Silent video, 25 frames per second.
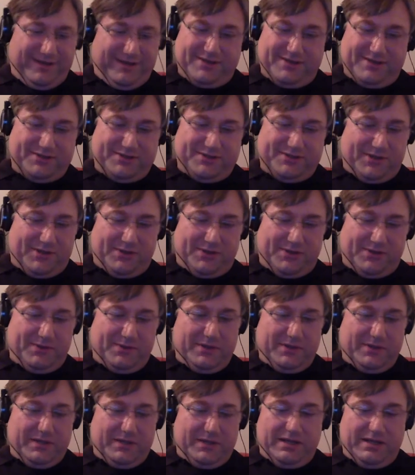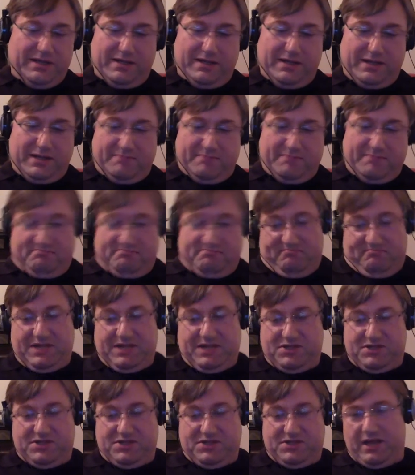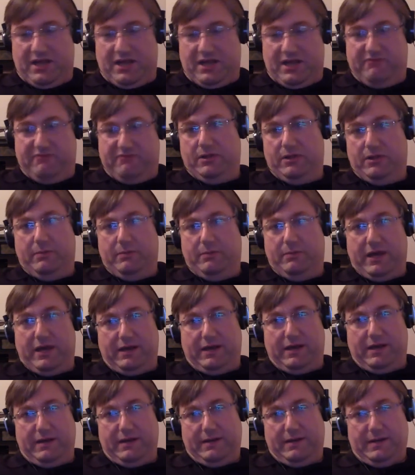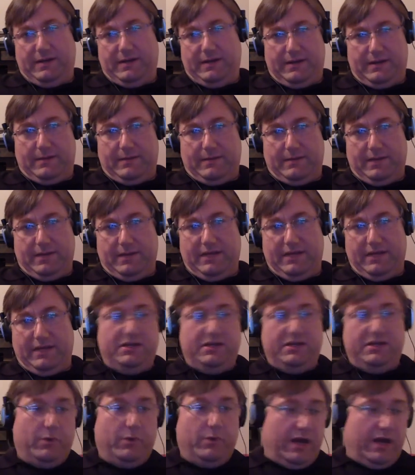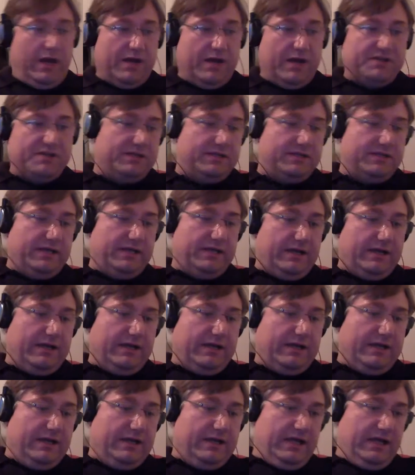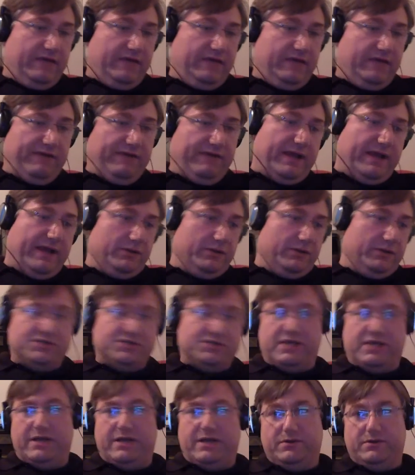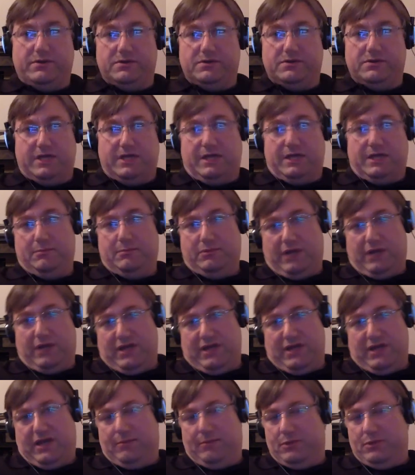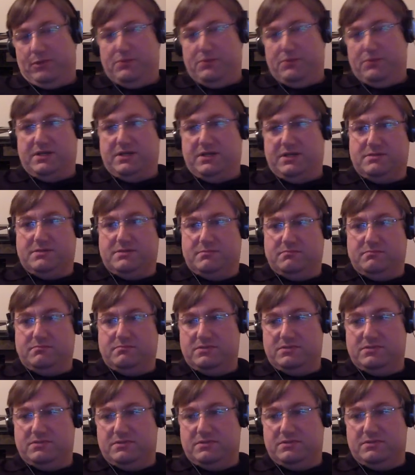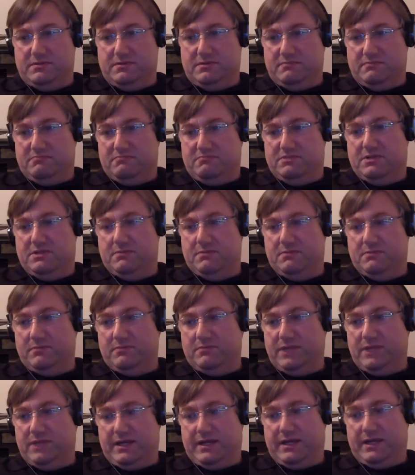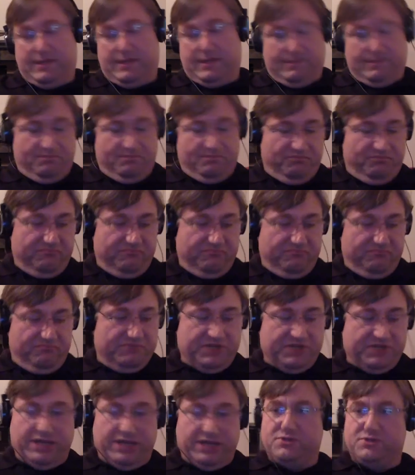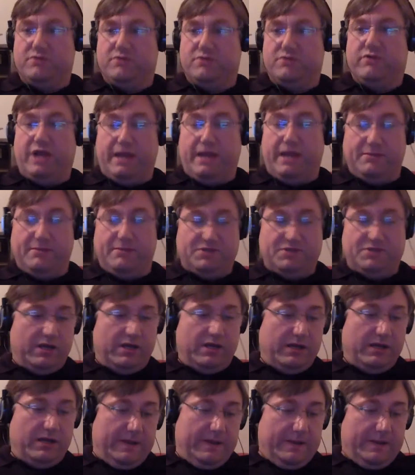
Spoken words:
So that's just how I feel about it. And you know what? Honestly, if I got to lose sales, and I think I'm losing some sales over on Amazon.